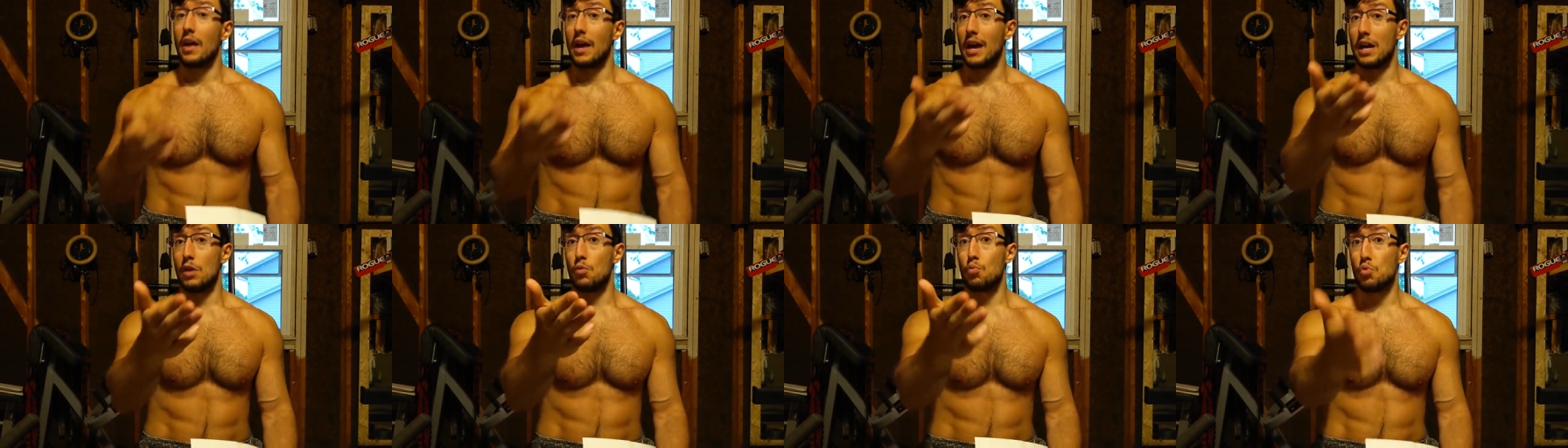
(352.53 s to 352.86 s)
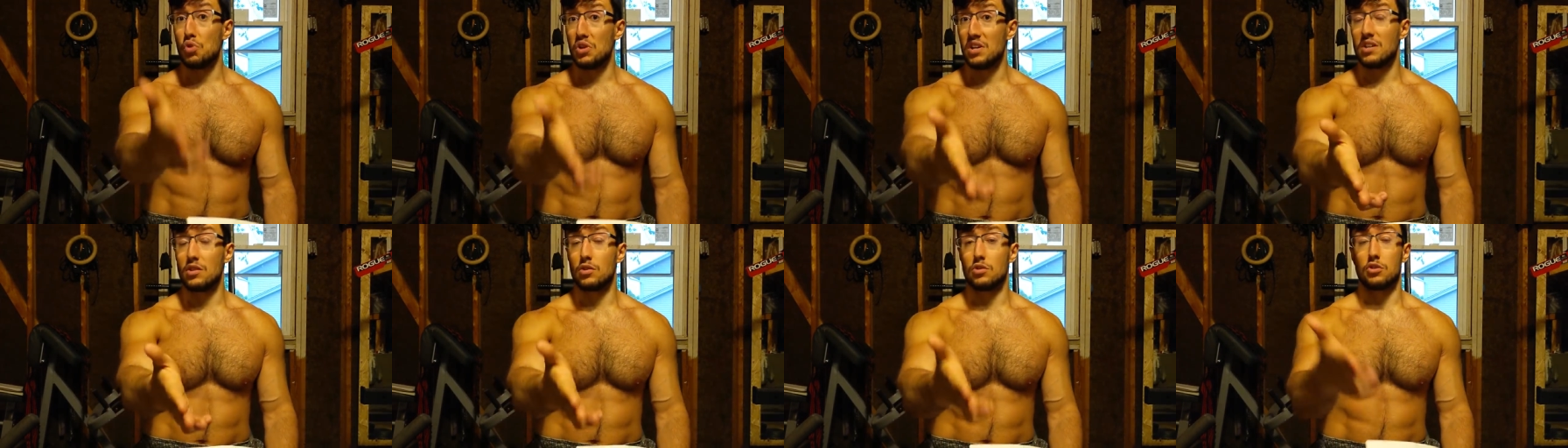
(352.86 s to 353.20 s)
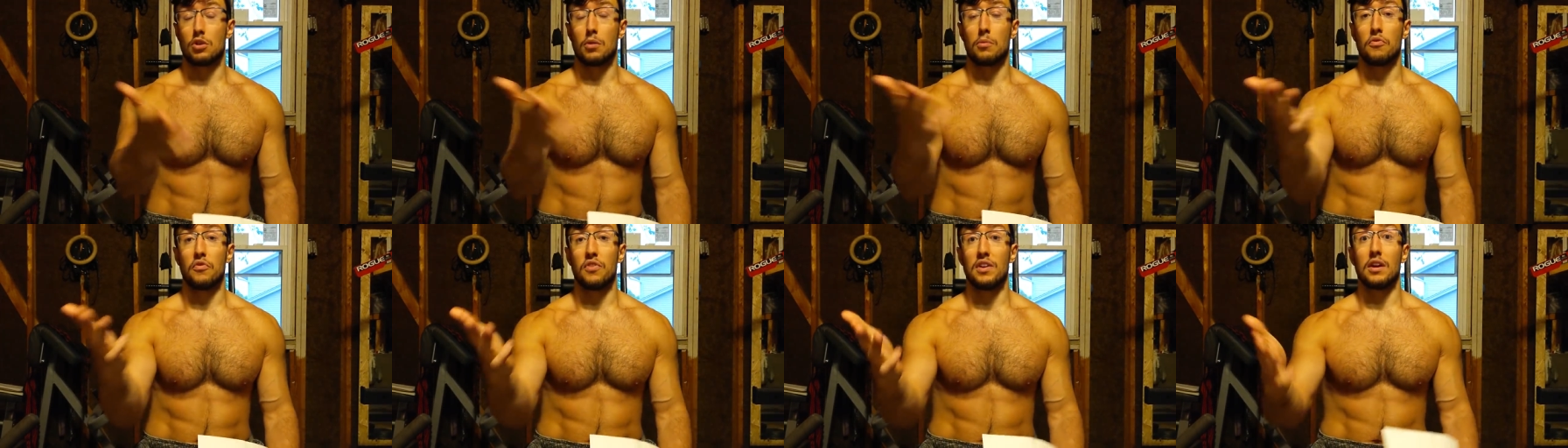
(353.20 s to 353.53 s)
And we needed
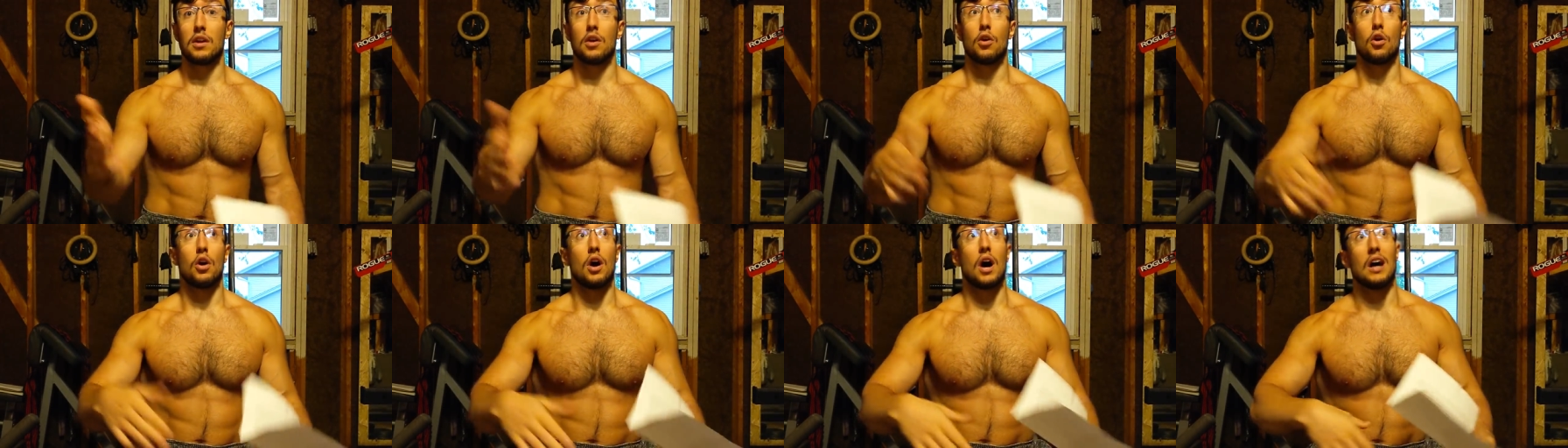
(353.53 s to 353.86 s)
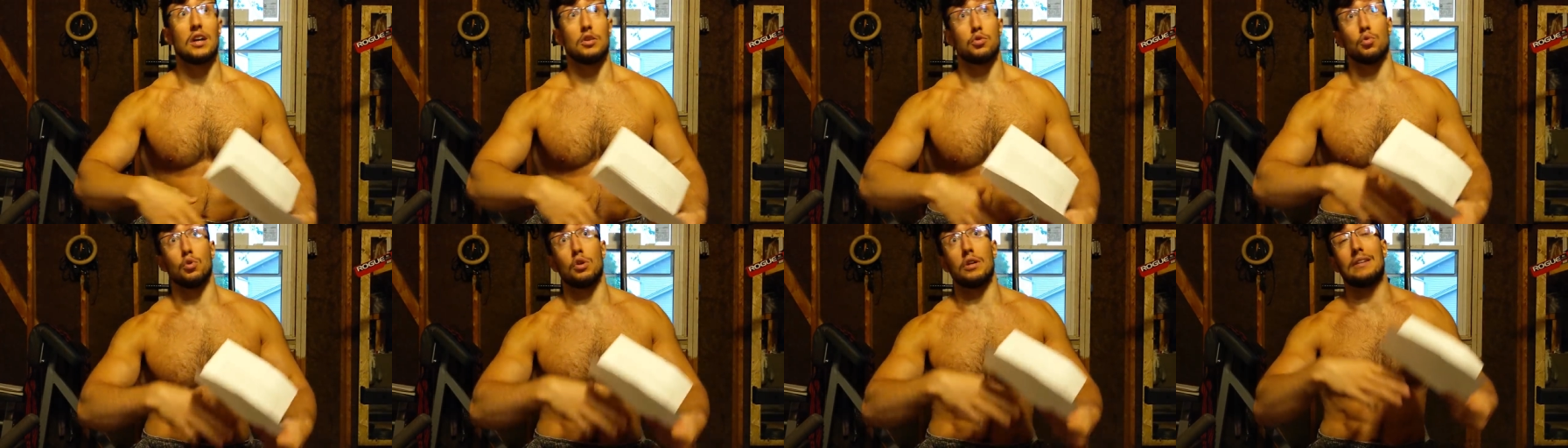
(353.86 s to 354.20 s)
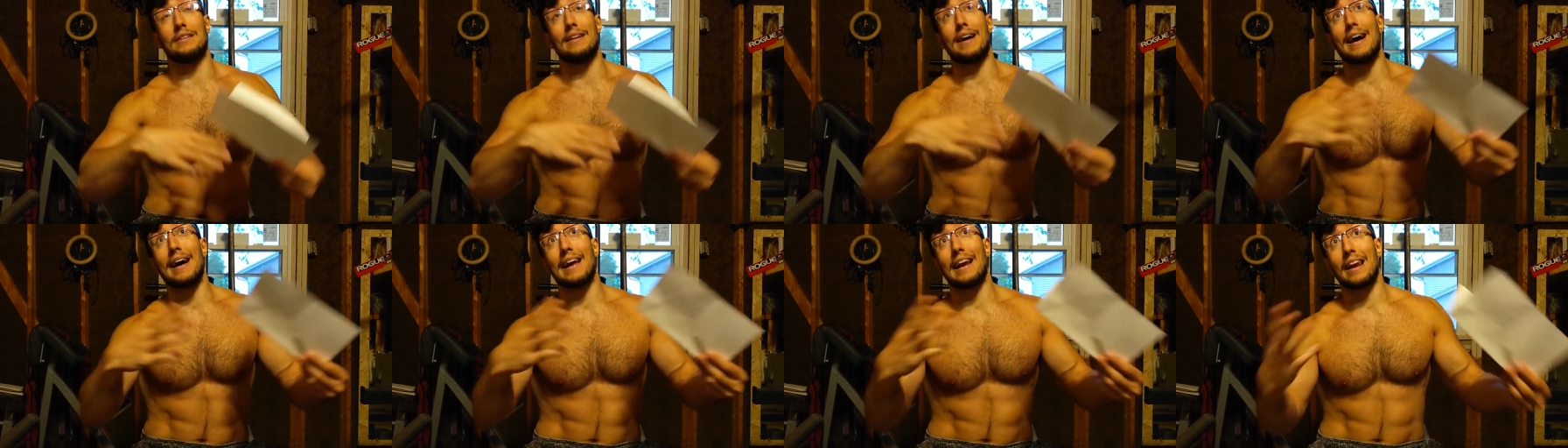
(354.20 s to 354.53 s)
something as a
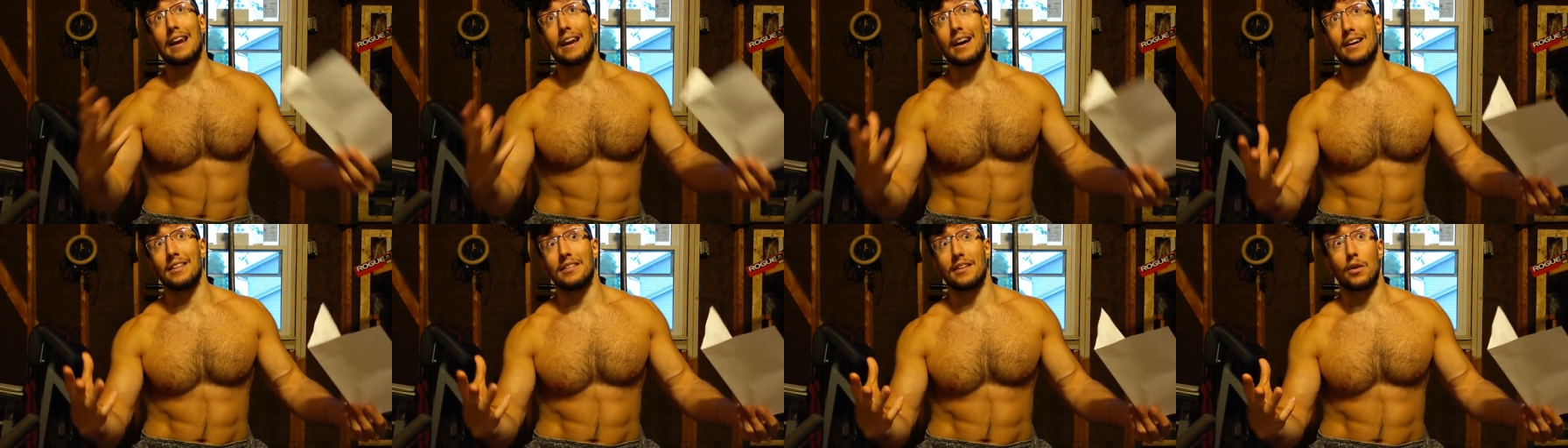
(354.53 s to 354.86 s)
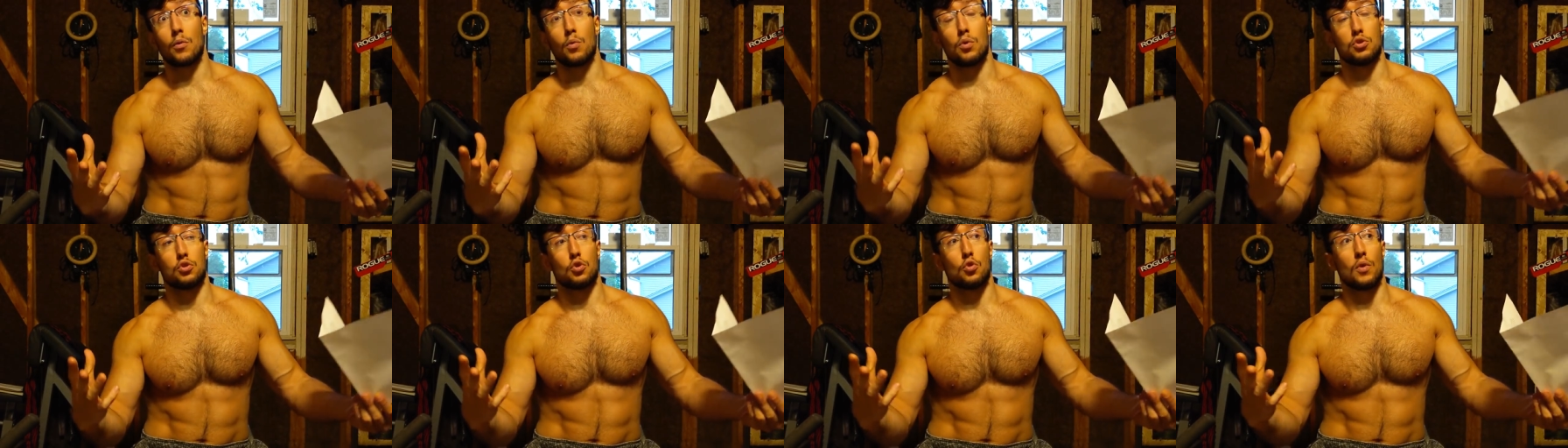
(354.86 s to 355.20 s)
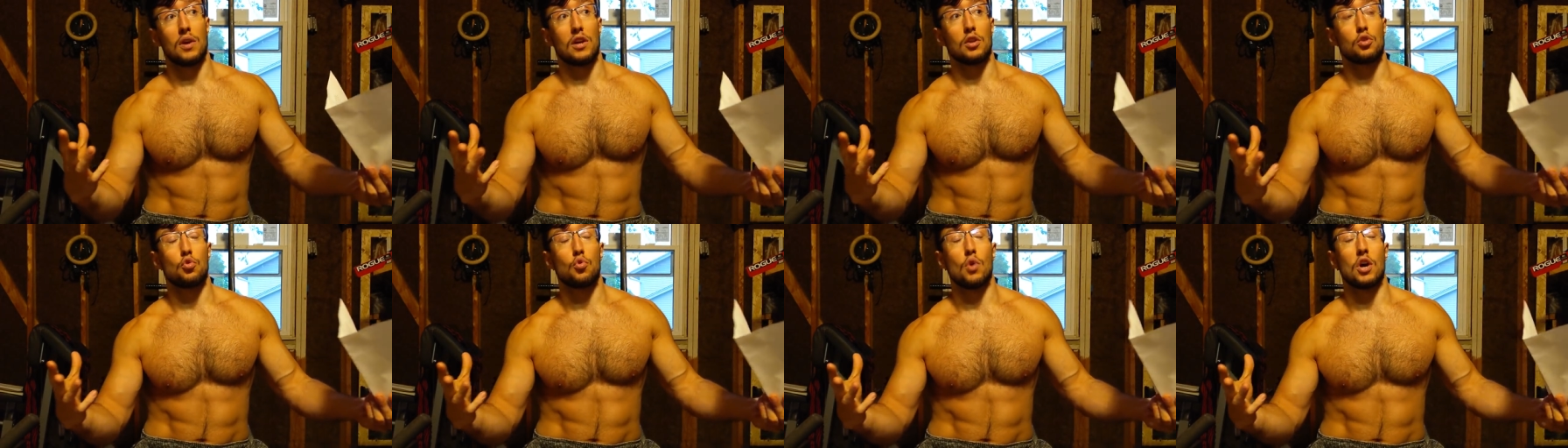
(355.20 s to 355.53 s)
guideline that was
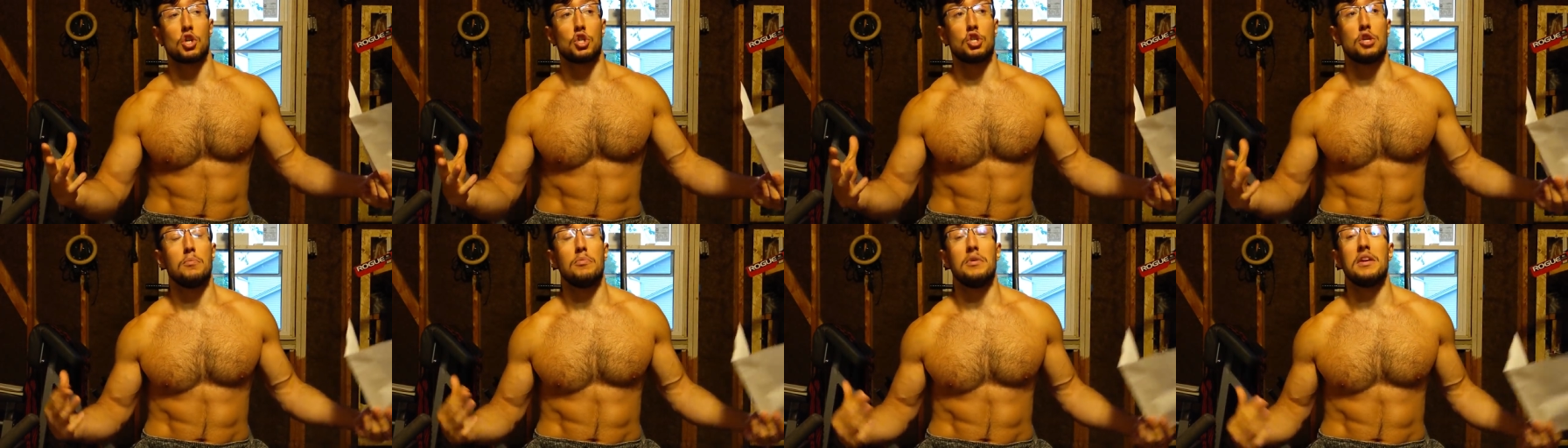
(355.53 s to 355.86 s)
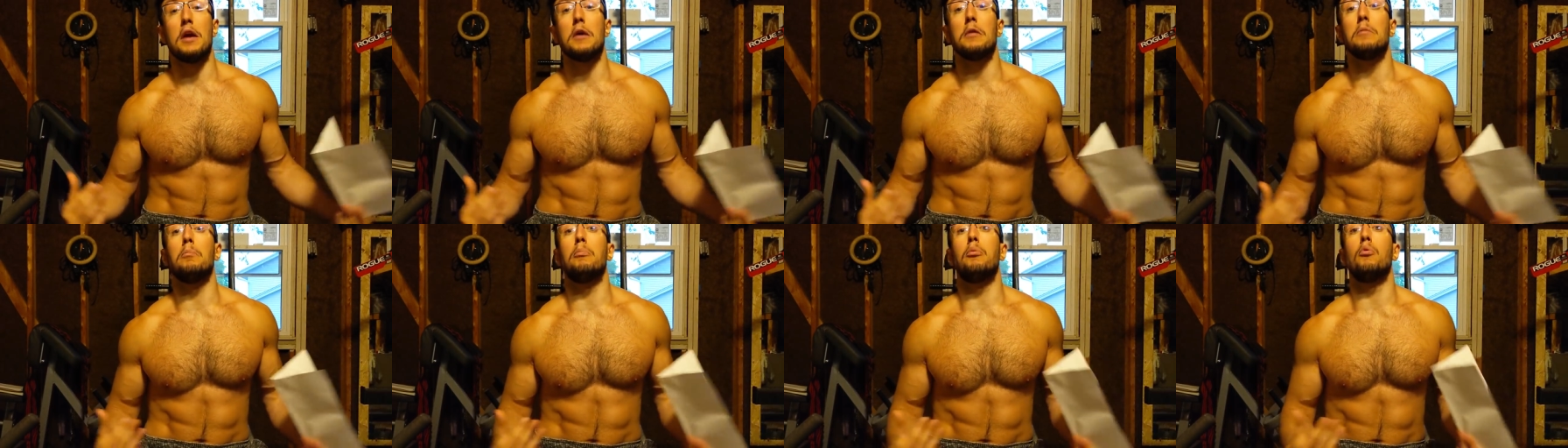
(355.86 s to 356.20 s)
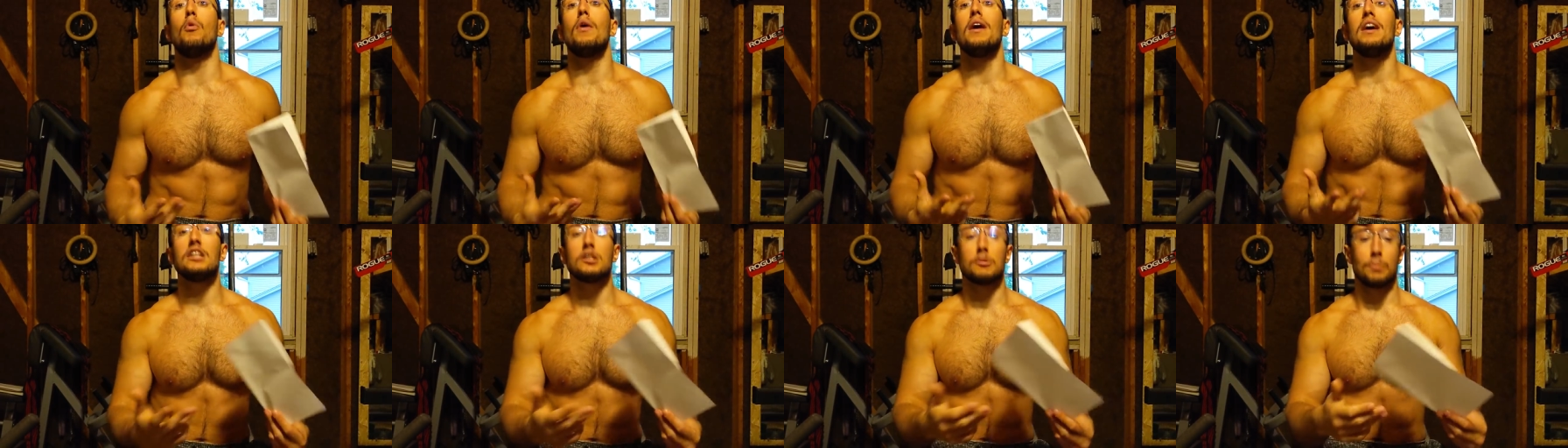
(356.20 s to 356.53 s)
going to actually be
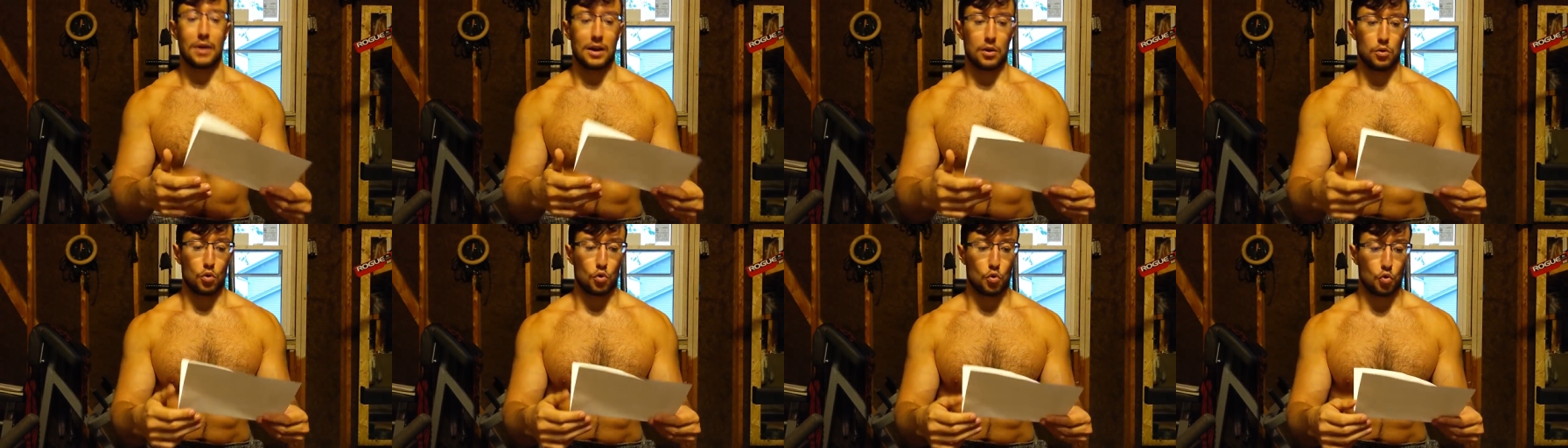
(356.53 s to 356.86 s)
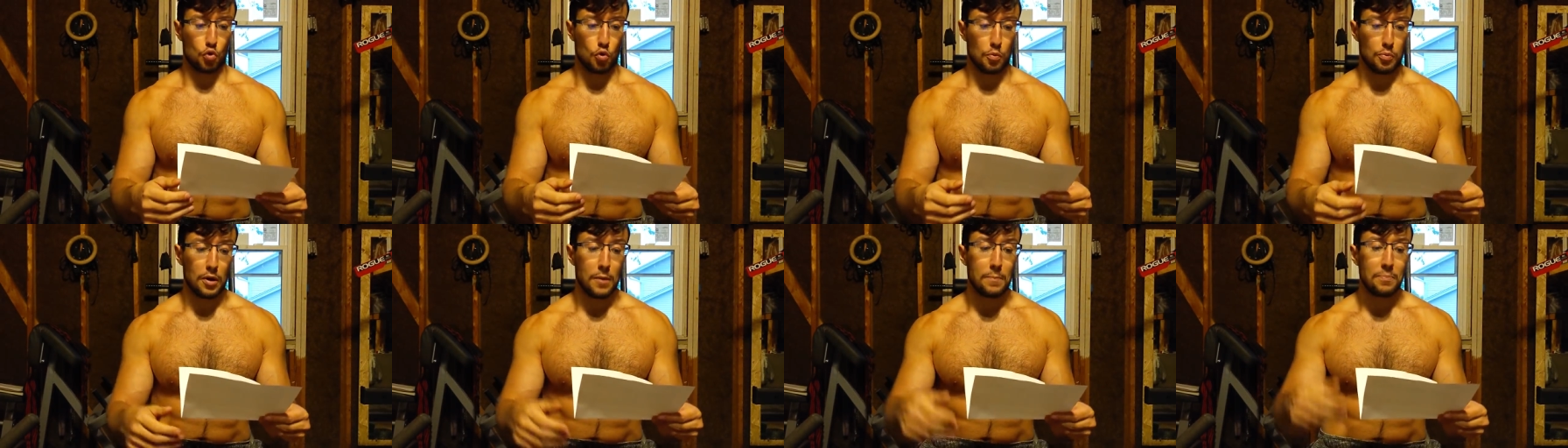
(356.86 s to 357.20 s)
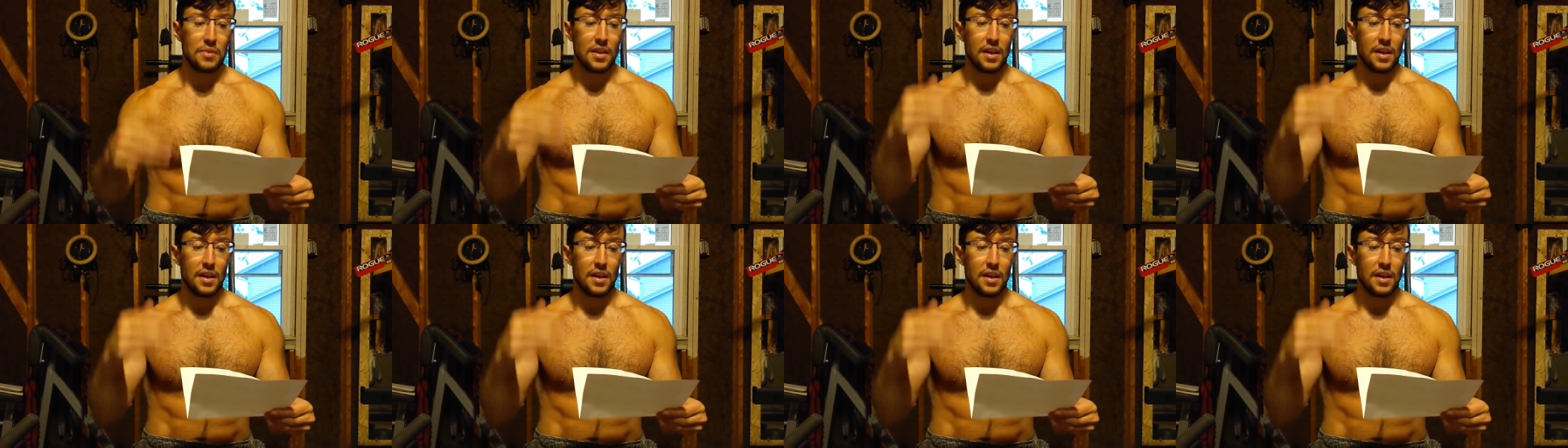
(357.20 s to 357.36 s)
embraced by the group,